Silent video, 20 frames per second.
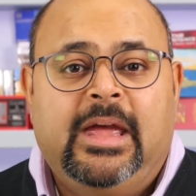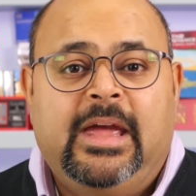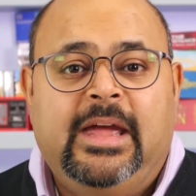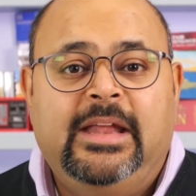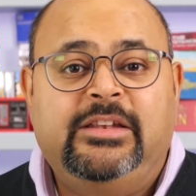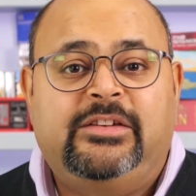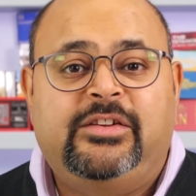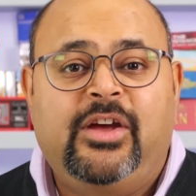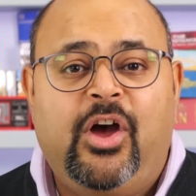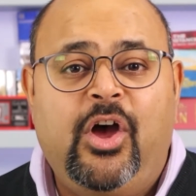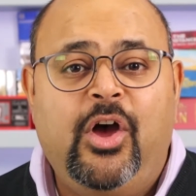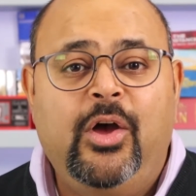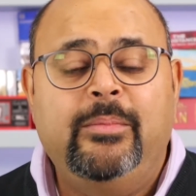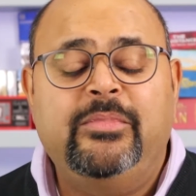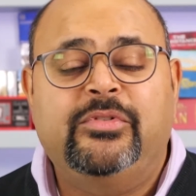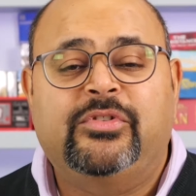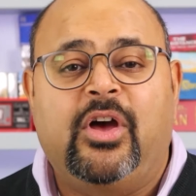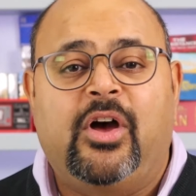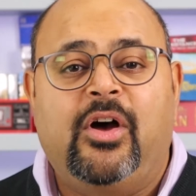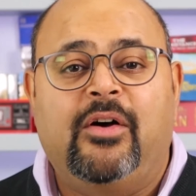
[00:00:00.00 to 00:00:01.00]
In
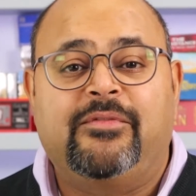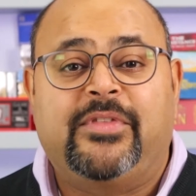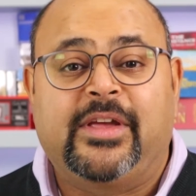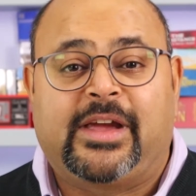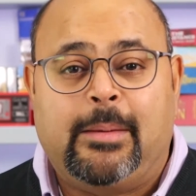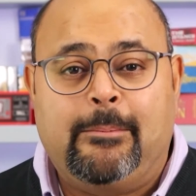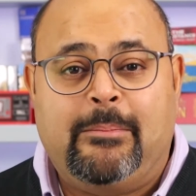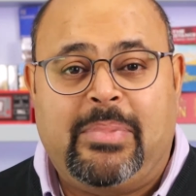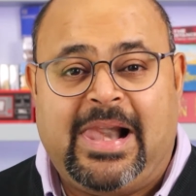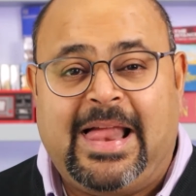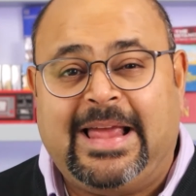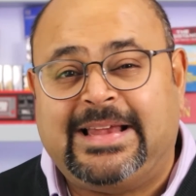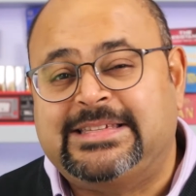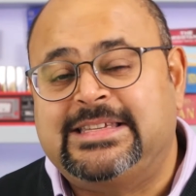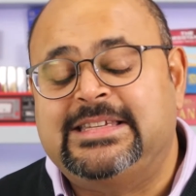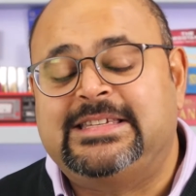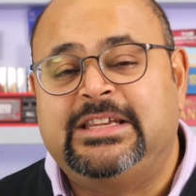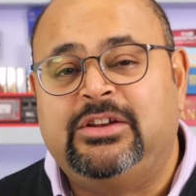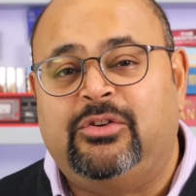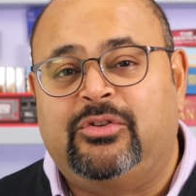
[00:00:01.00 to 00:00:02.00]
terms of the
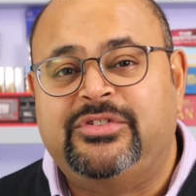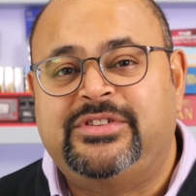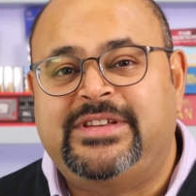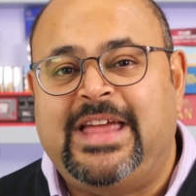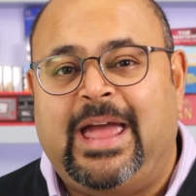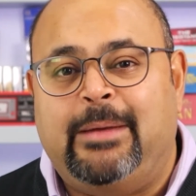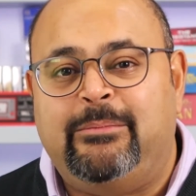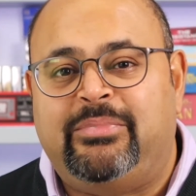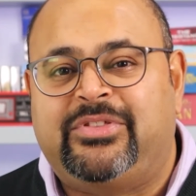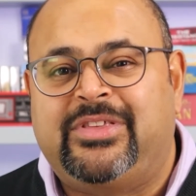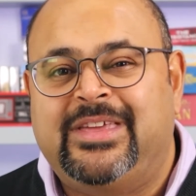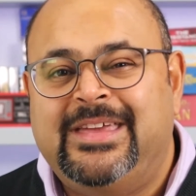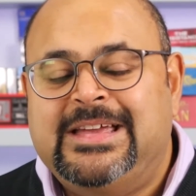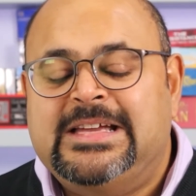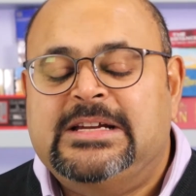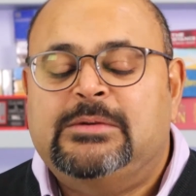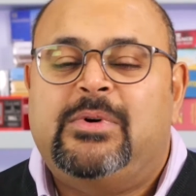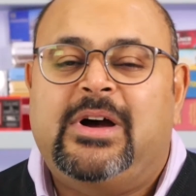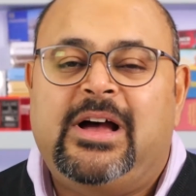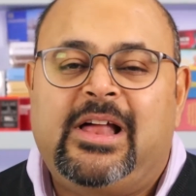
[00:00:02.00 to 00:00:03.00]
complexity or depth,
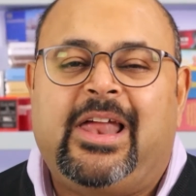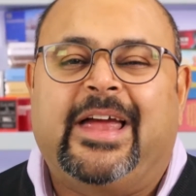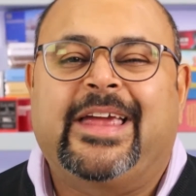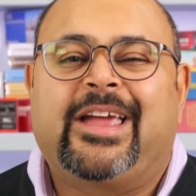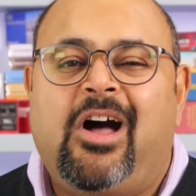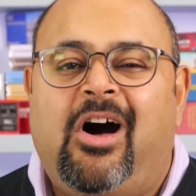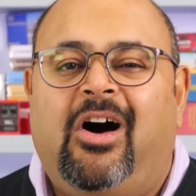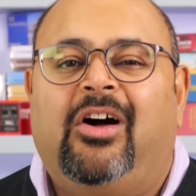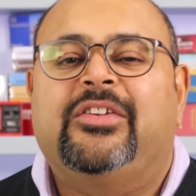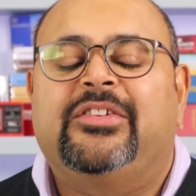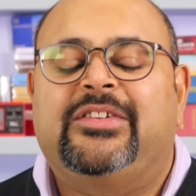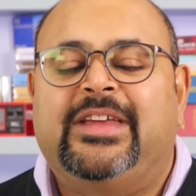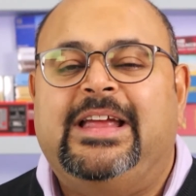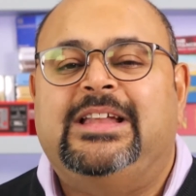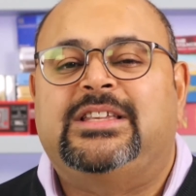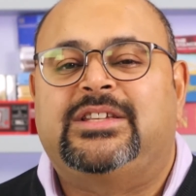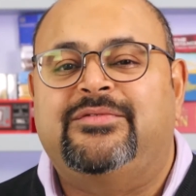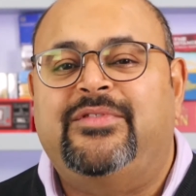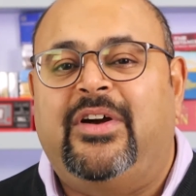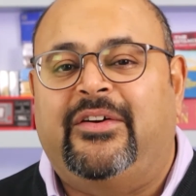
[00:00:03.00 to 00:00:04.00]
well, I can't say
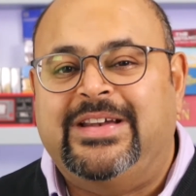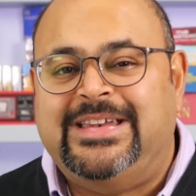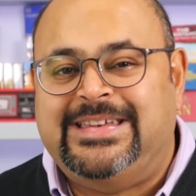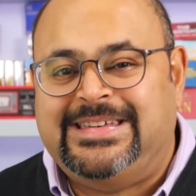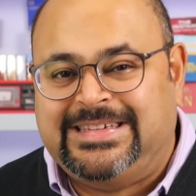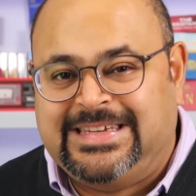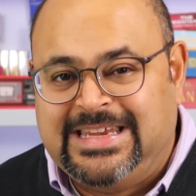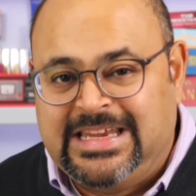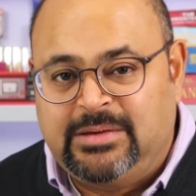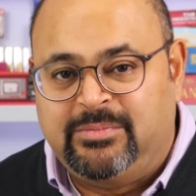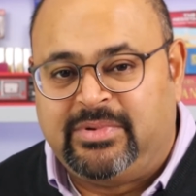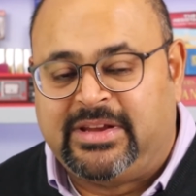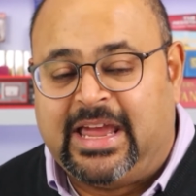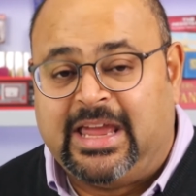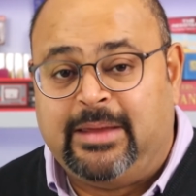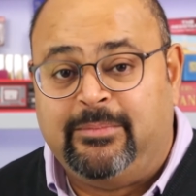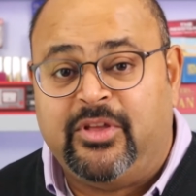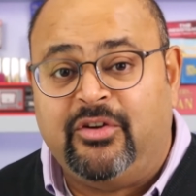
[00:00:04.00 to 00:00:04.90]
it's a very deep game.